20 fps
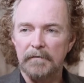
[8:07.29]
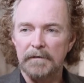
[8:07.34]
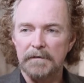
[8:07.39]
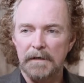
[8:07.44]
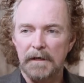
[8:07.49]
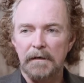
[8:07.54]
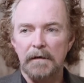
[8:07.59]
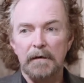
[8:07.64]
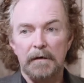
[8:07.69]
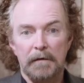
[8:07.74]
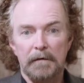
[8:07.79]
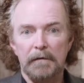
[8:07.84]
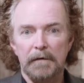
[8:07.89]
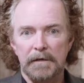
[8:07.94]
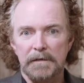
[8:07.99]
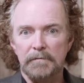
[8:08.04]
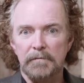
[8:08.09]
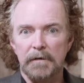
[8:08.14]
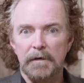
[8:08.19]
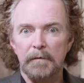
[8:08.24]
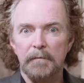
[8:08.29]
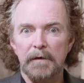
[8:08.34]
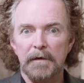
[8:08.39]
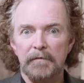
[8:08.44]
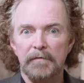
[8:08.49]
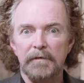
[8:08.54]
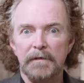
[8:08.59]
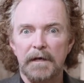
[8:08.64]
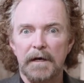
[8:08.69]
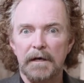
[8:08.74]
It's like, I just want to be a
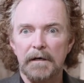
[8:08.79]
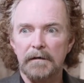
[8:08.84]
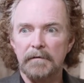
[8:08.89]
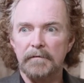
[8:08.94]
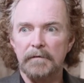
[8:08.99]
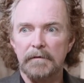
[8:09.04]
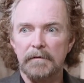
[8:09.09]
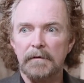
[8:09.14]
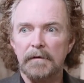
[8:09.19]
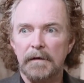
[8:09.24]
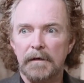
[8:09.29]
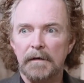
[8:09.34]
photographer.